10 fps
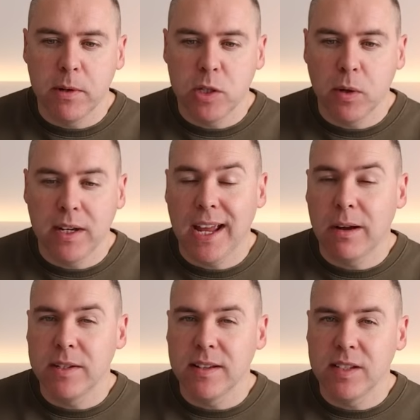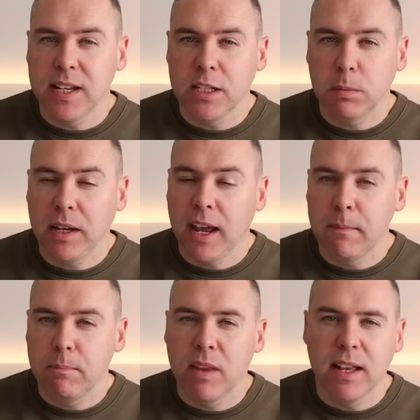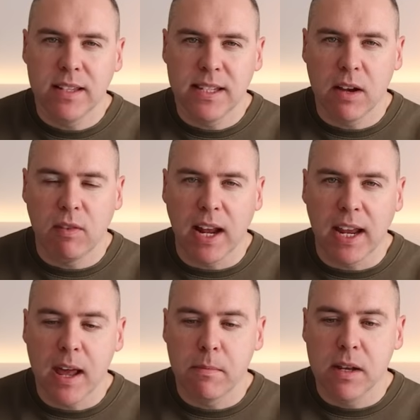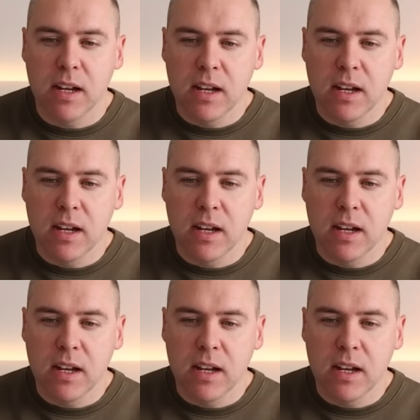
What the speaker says: between the hours of 6 p.m. and 7 a.m.